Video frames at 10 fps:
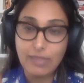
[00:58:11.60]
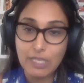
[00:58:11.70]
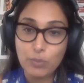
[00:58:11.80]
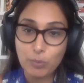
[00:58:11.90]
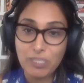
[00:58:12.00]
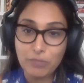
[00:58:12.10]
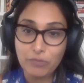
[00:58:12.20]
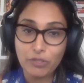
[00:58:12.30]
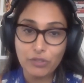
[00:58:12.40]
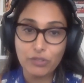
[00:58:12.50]
things will be
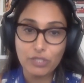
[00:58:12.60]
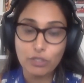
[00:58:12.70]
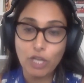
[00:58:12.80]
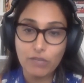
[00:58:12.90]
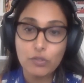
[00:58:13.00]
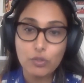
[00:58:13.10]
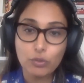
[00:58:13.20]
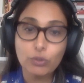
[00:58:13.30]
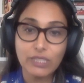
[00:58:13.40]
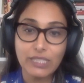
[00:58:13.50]
different. There's a lot of
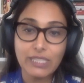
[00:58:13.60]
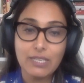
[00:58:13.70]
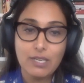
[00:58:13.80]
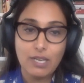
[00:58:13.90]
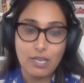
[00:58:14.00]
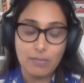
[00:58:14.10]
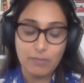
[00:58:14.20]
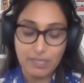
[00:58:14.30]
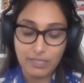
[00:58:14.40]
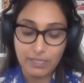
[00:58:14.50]
scrutiny
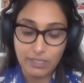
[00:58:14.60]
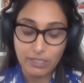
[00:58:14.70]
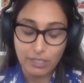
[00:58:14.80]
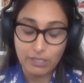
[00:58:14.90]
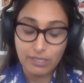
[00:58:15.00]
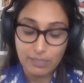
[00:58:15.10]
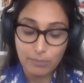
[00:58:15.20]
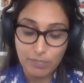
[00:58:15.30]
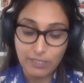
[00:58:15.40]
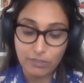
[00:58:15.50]
in this
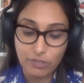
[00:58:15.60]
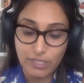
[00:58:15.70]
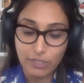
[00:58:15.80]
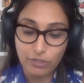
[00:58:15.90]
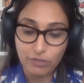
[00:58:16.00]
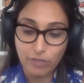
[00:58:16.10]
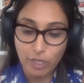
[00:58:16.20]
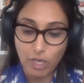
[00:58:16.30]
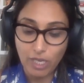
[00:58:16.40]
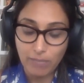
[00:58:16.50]
particular sector of the
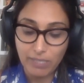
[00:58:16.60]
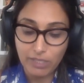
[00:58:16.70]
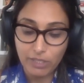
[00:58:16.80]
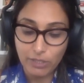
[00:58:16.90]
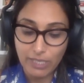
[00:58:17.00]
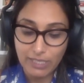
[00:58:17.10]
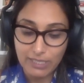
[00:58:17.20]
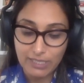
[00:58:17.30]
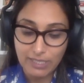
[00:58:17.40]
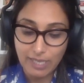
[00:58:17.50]
economy in the
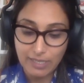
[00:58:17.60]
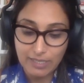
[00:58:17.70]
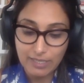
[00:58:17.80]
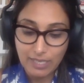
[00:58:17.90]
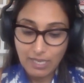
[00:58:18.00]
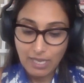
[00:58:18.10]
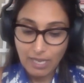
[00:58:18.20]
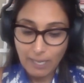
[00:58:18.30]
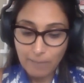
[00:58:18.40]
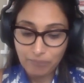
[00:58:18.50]
United States.
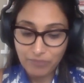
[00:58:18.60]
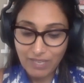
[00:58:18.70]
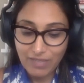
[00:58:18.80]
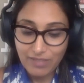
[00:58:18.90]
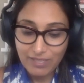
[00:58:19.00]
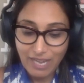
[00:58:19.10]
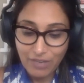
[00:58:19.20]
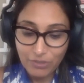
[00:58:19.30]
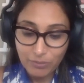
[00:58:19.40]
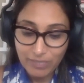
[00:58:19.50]
And then
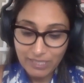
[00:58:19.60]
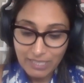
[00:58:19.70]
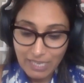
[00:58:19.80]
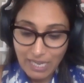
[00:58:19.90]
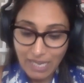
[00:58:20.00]
how do we